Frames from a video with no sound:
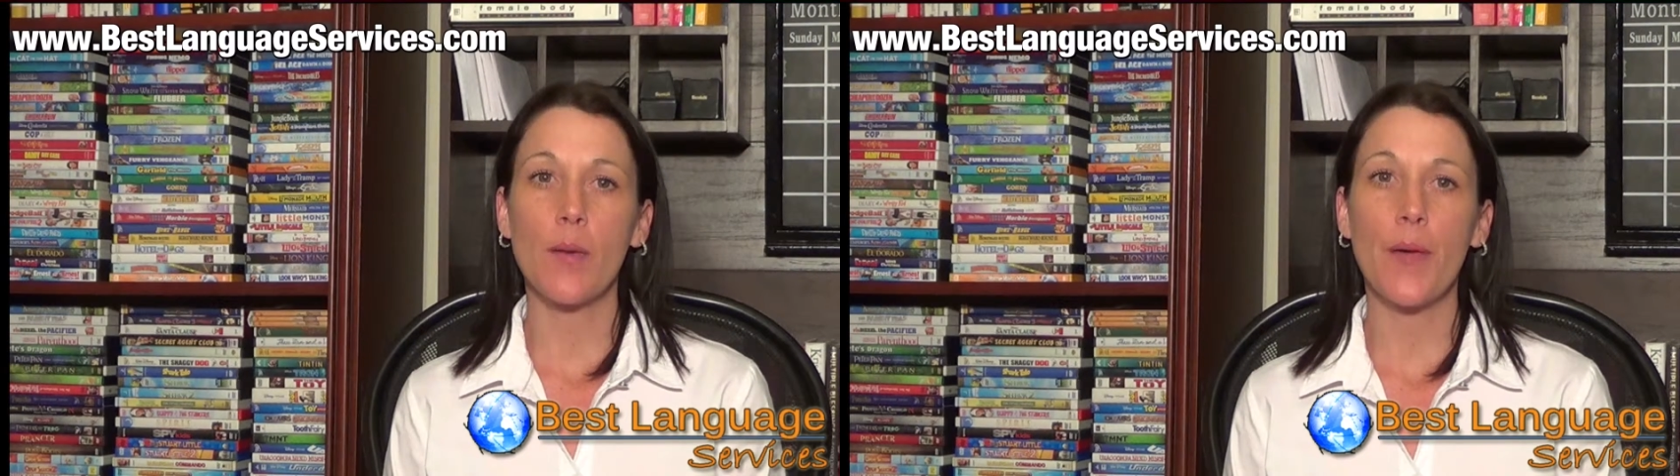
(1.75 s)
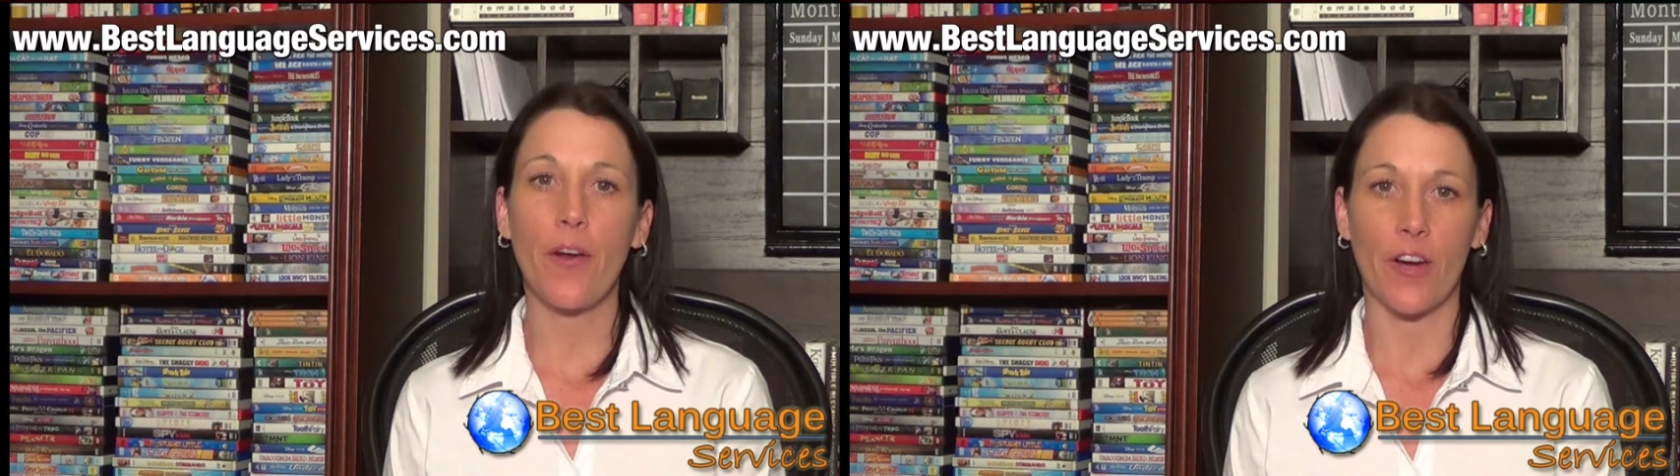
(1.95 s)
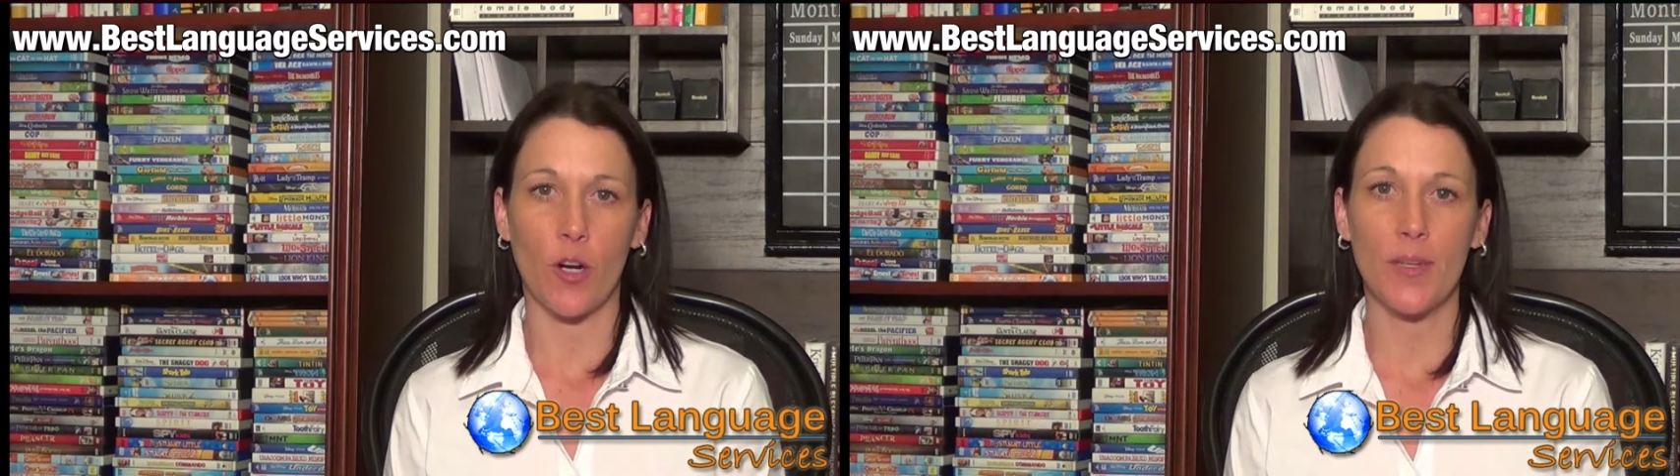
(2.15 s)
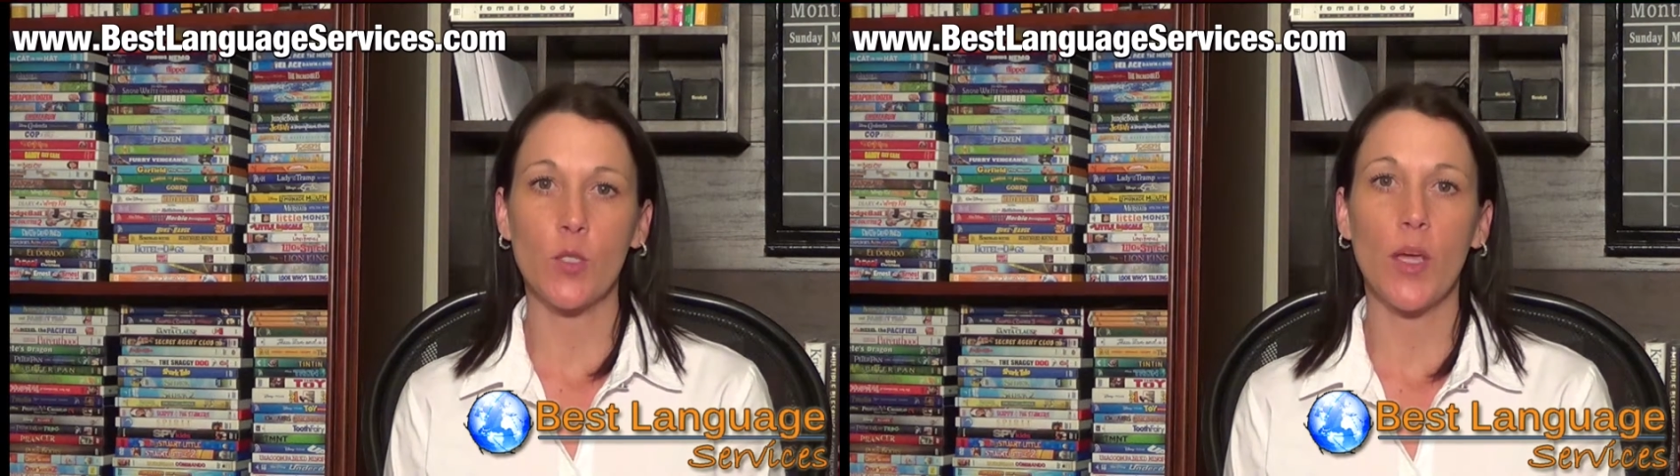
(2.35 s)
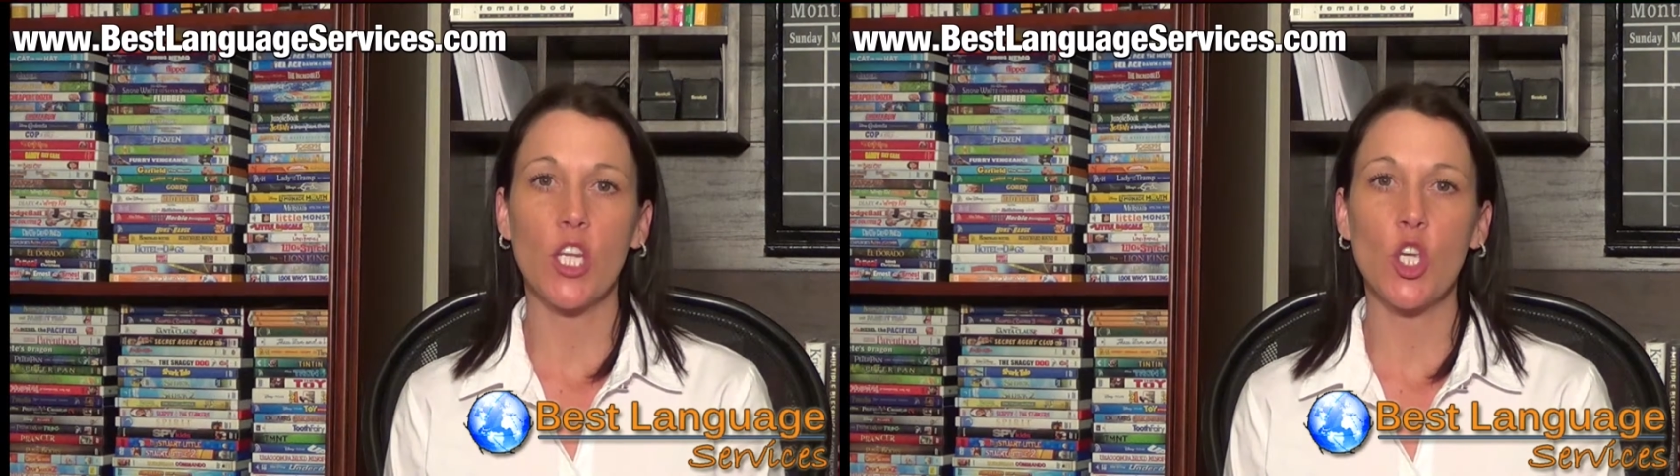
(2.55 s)
barrier
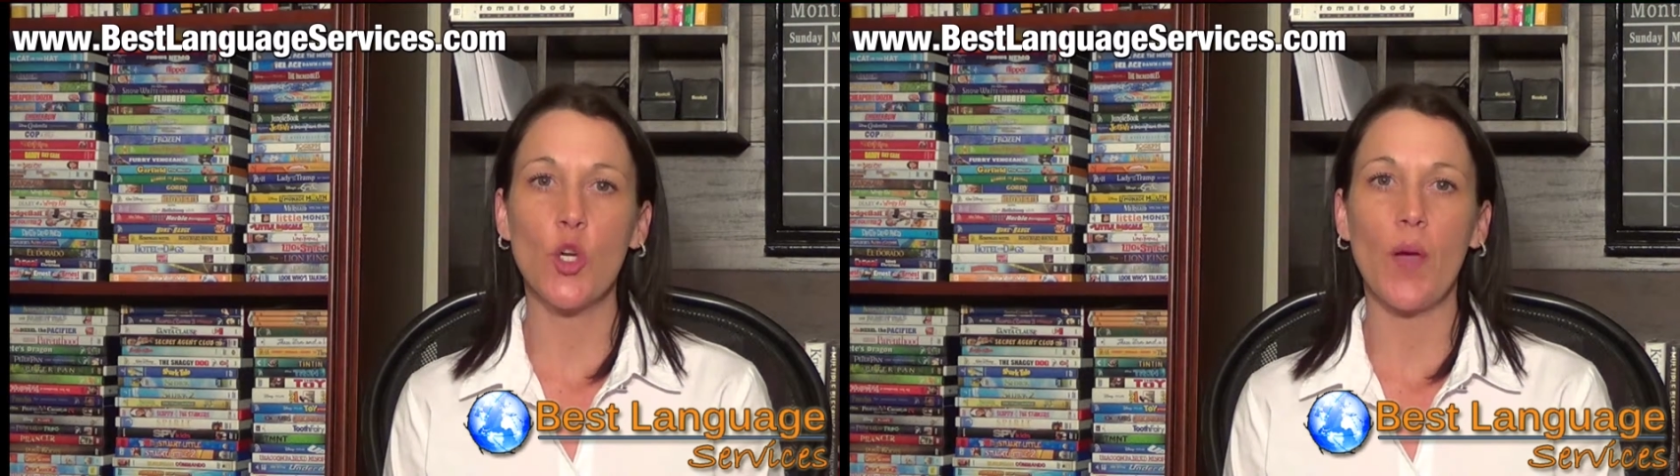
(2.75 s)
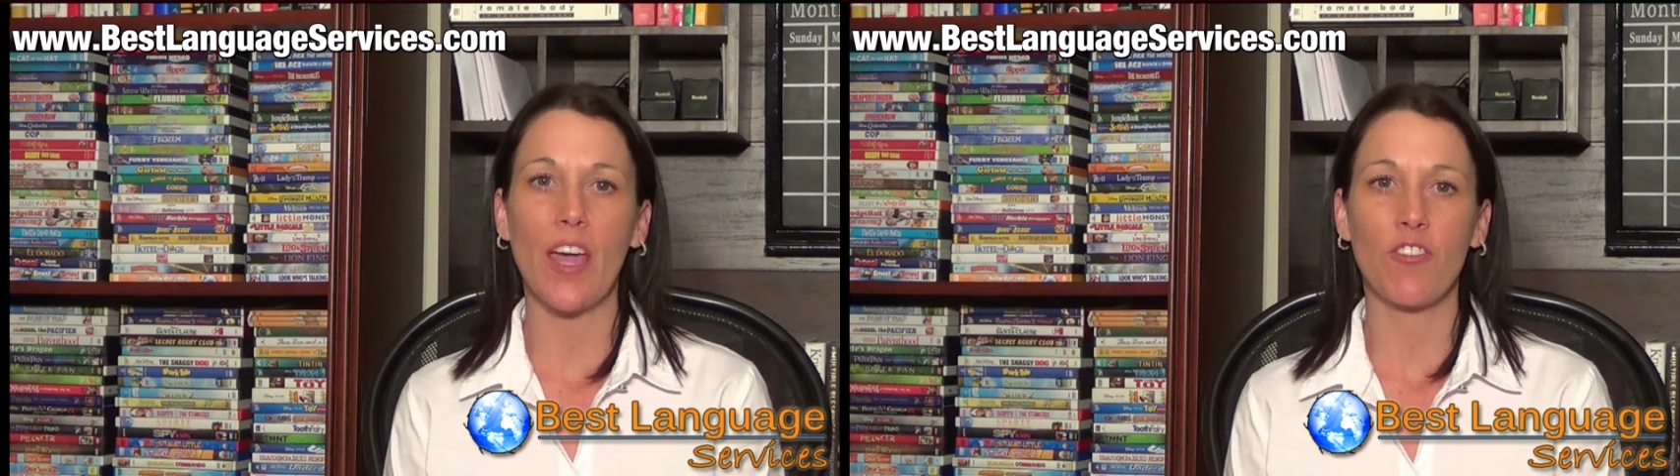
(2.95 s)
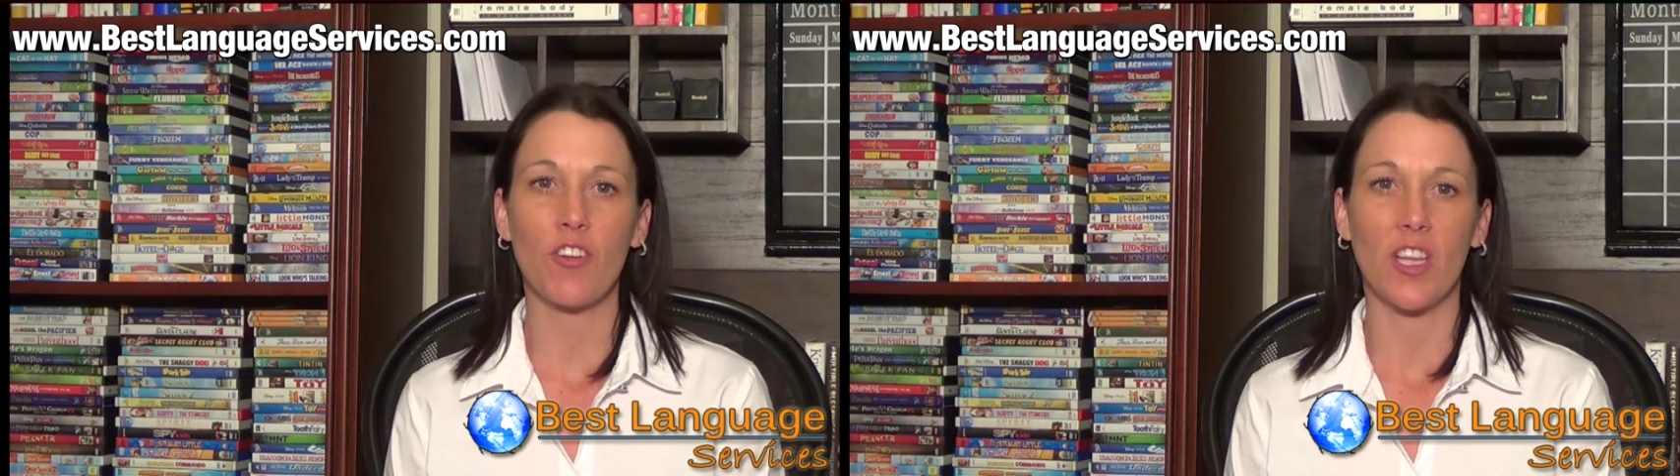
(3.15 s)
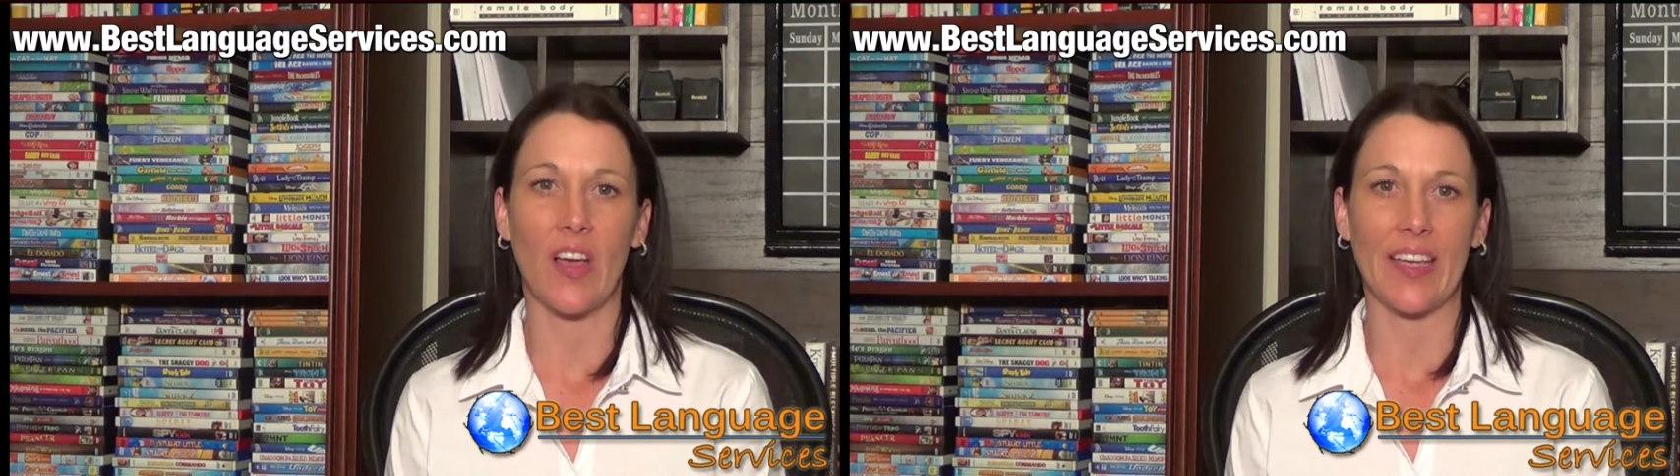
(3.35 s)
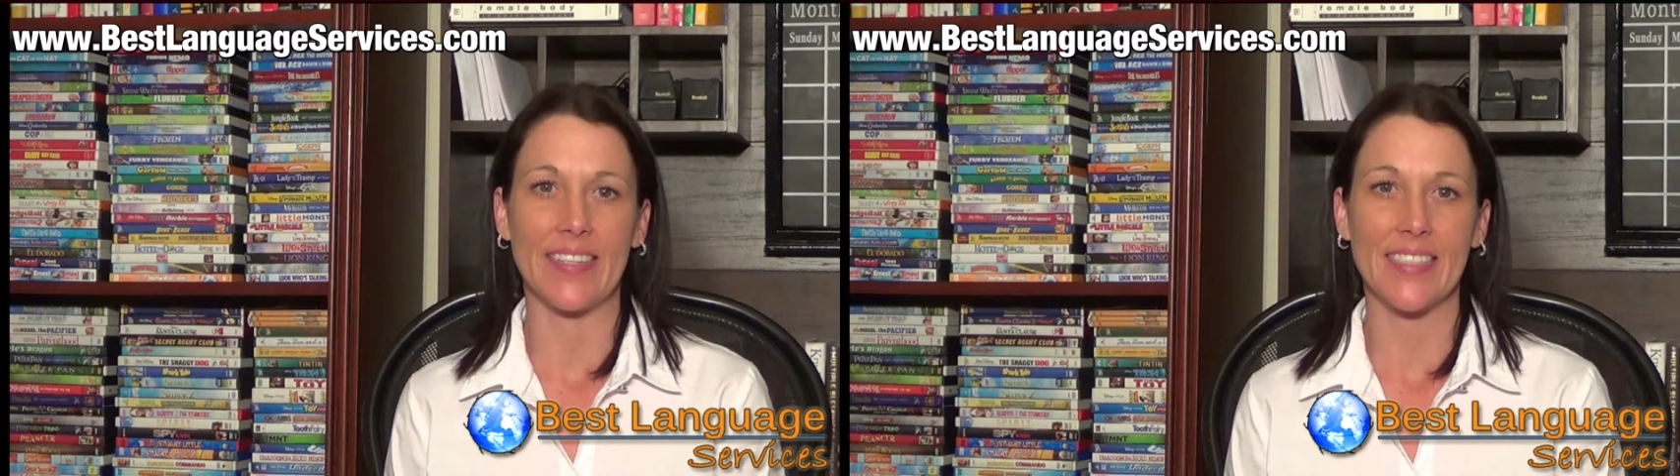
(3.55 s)
between you and your
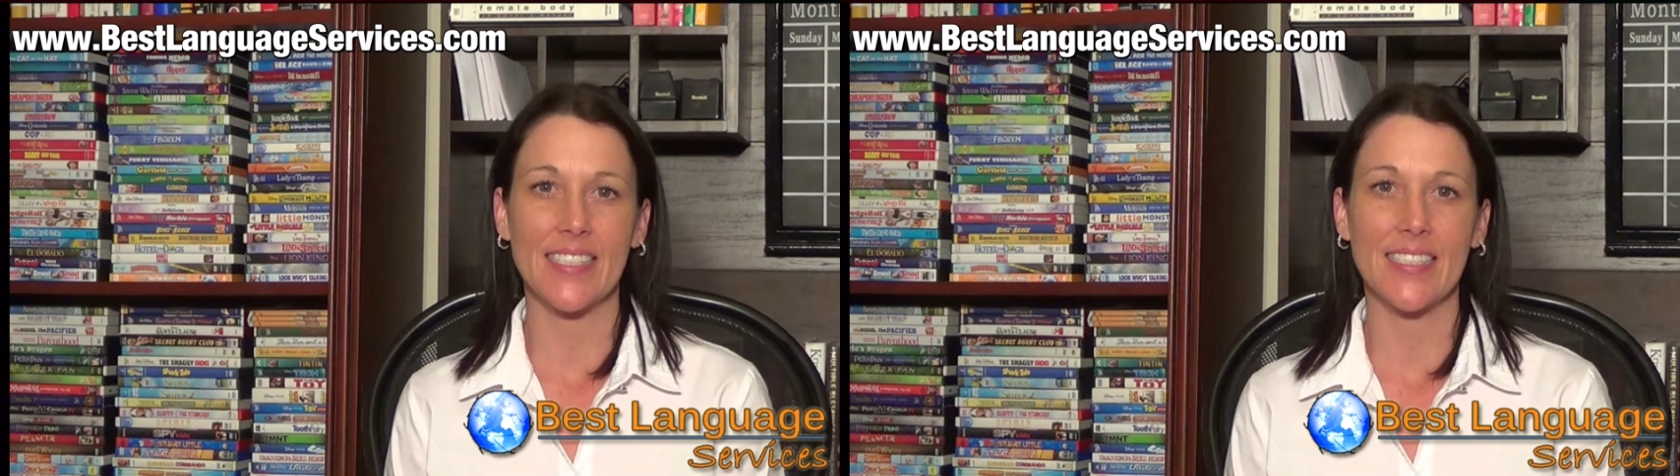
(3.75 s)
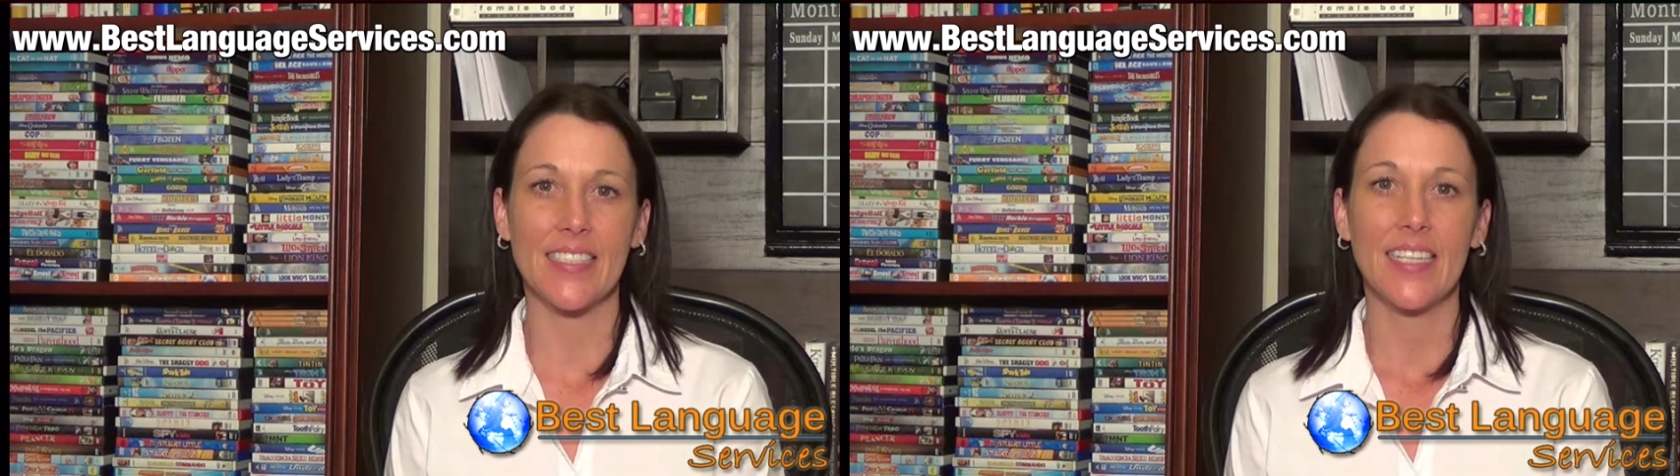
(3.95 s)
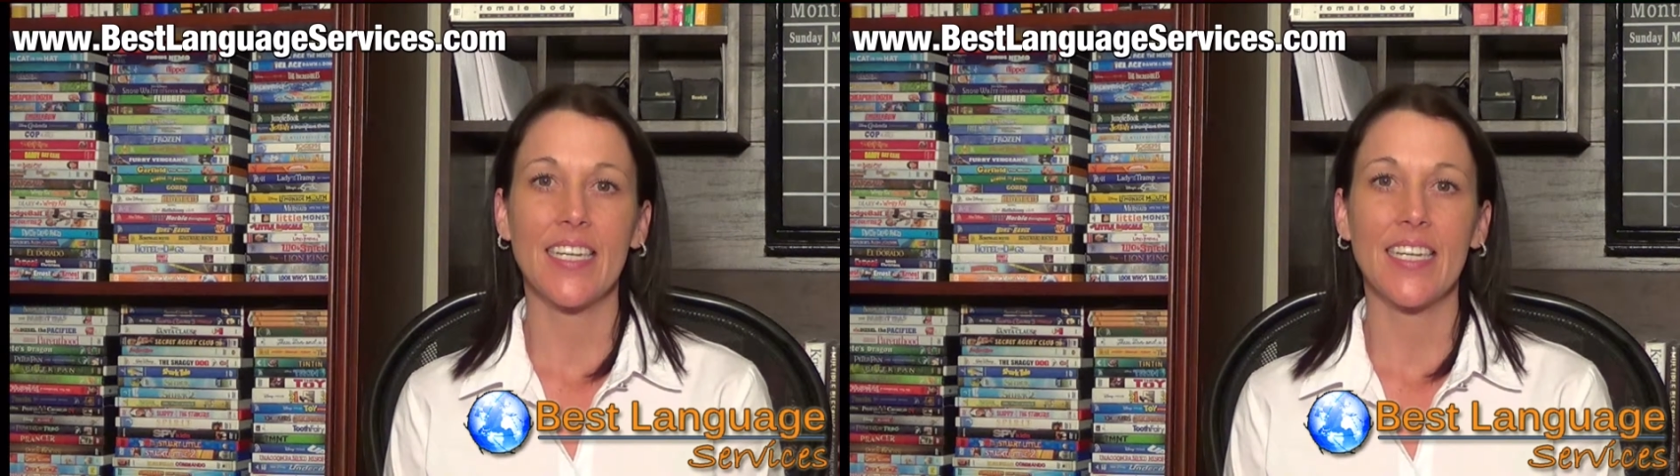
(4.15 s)
clients.